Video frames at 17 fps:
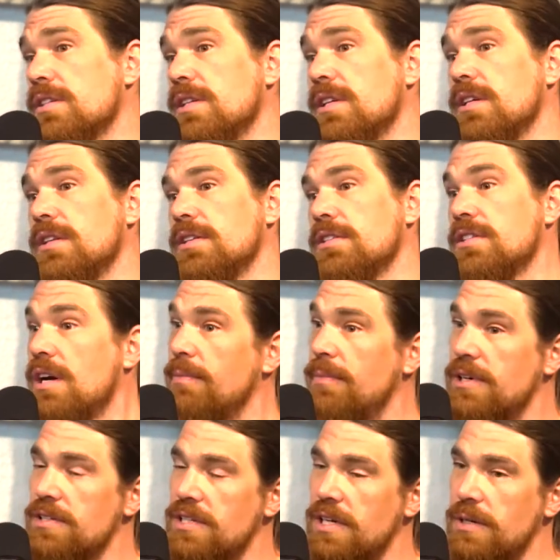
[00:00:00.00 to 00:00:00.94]
and in the
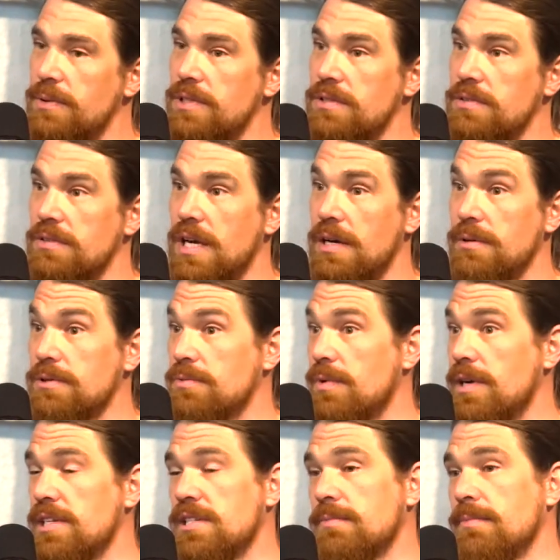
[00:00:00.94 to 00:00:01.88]
summers I was
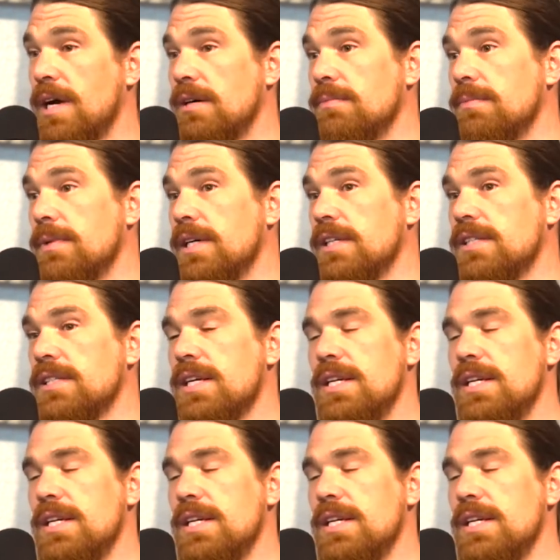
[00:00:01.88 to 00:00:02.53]
racing mountain bikes.